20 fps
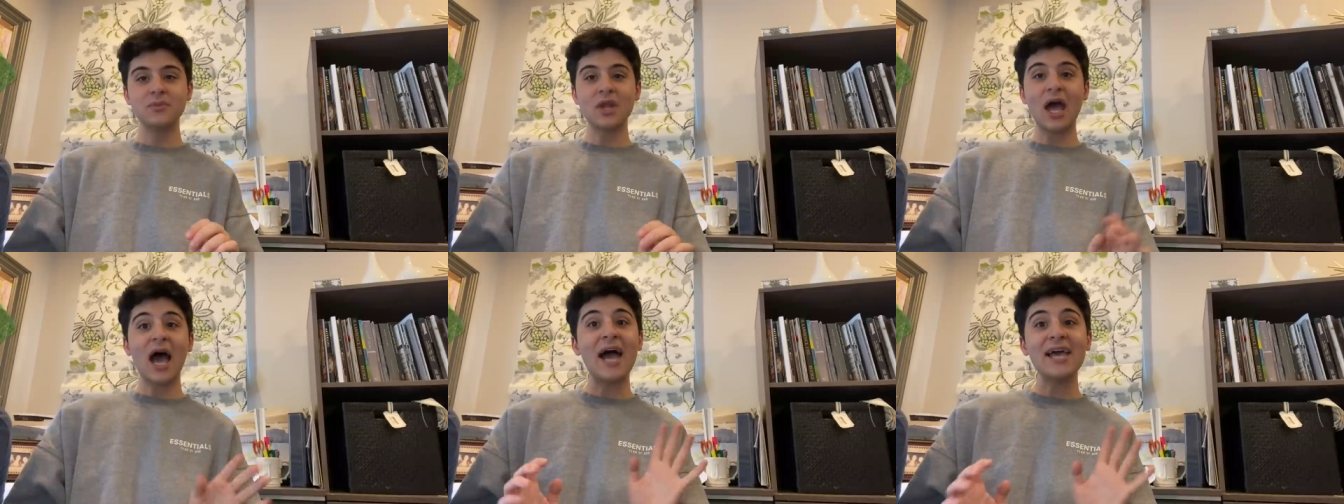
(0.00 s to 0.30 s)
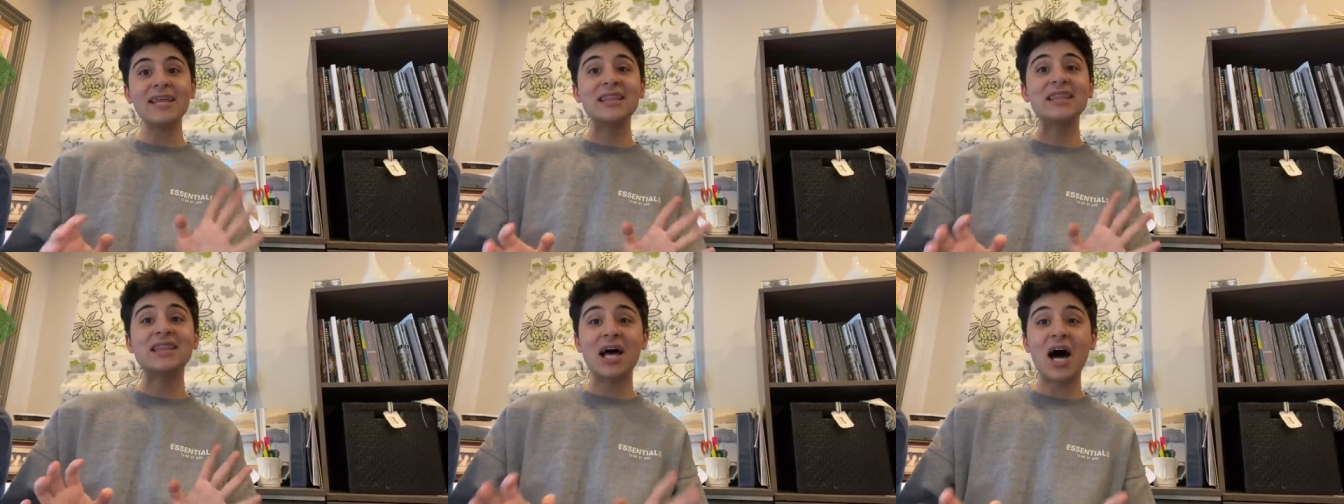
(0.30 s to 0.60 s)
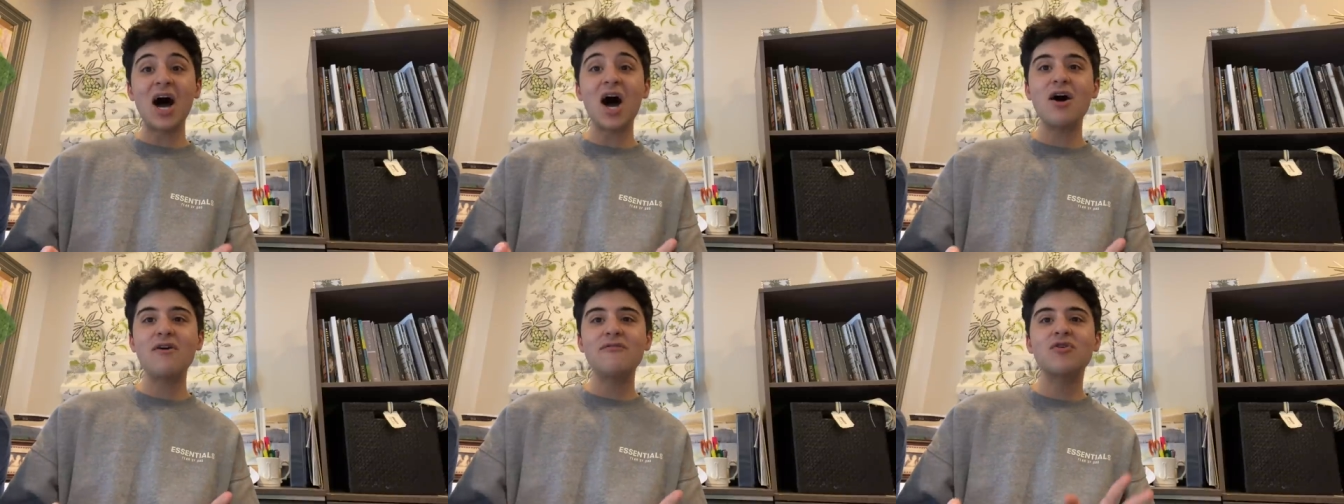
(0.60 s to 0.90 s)
I
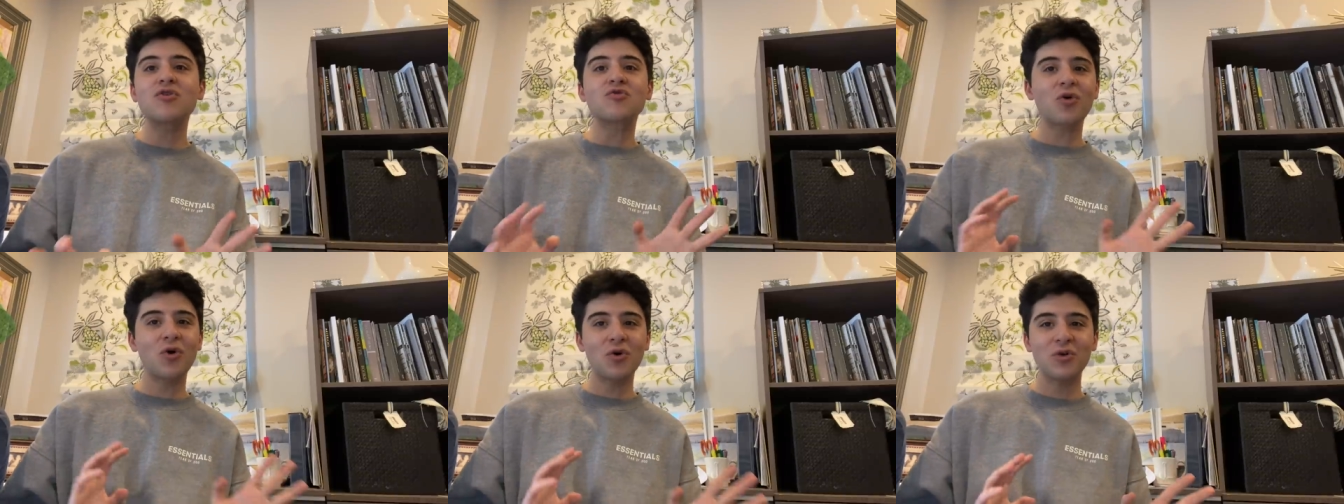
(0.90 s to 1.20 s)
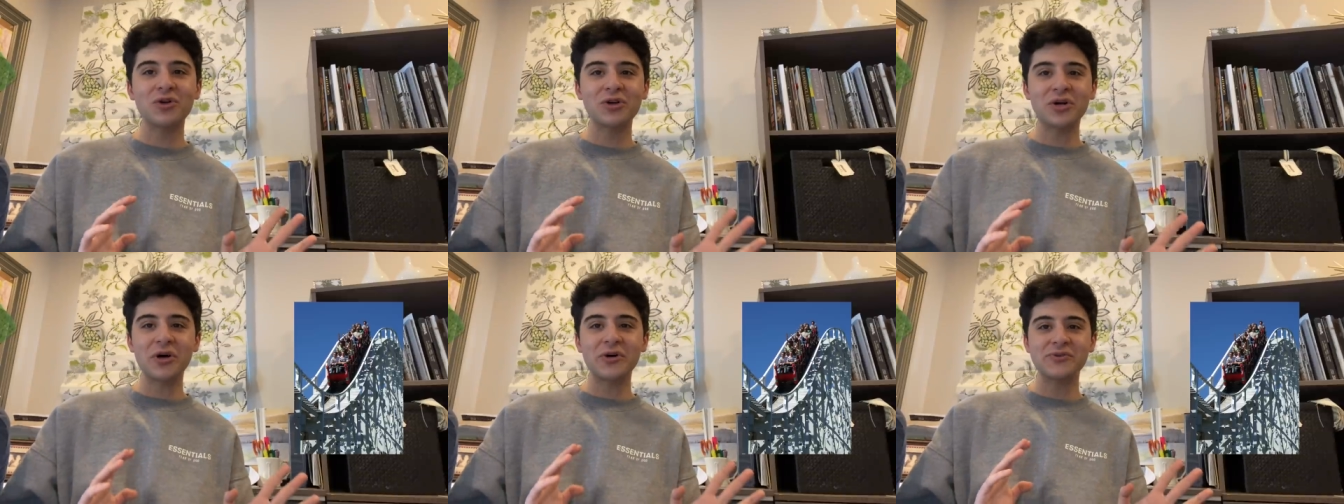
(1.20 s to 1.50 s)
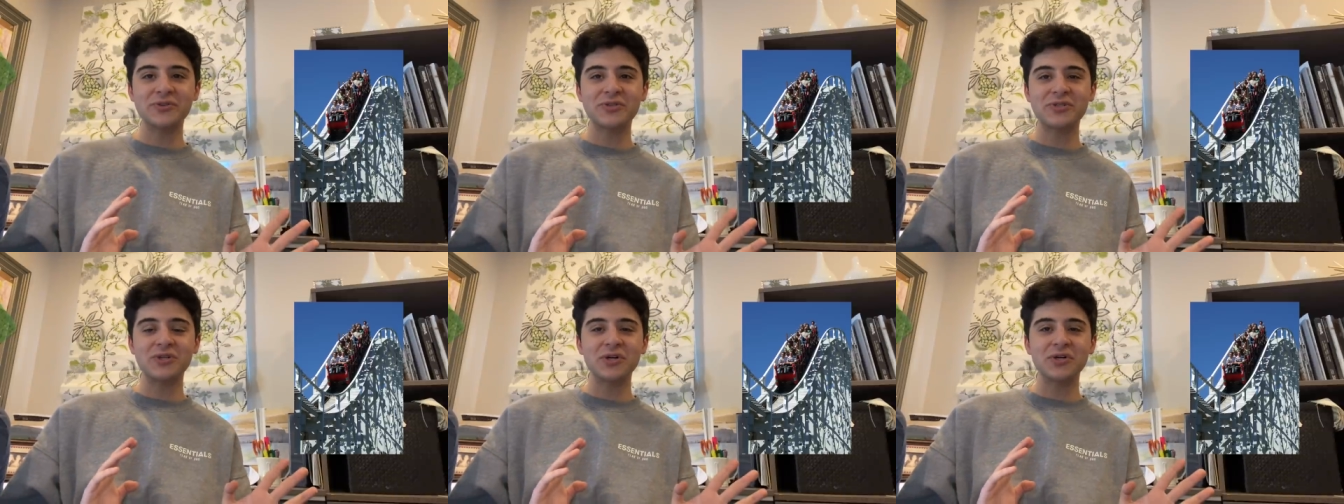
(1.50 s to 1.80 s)
love roller
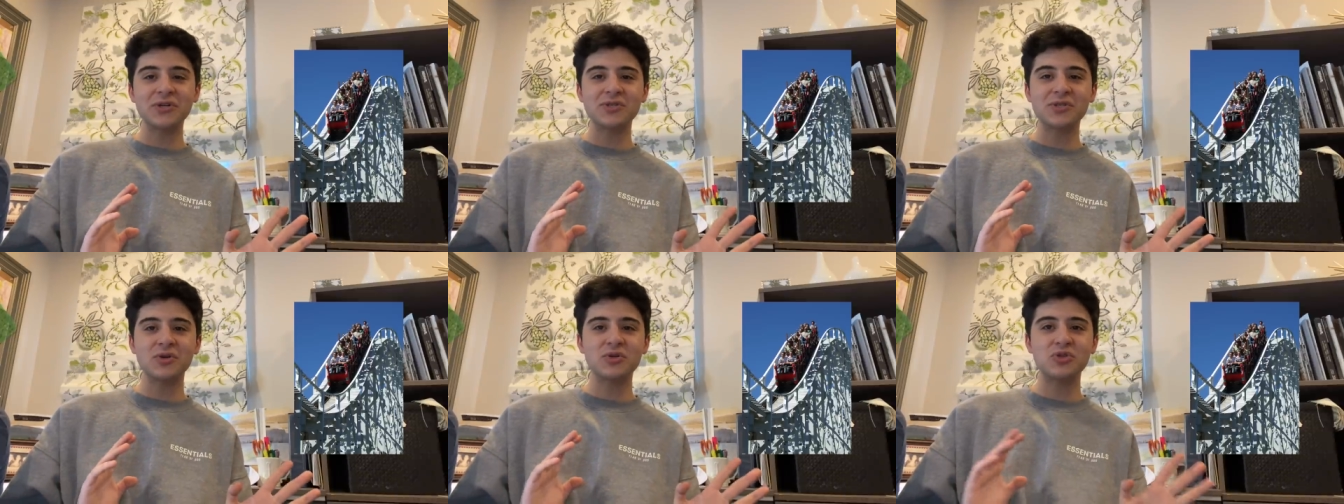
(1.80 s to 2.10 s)
coasters.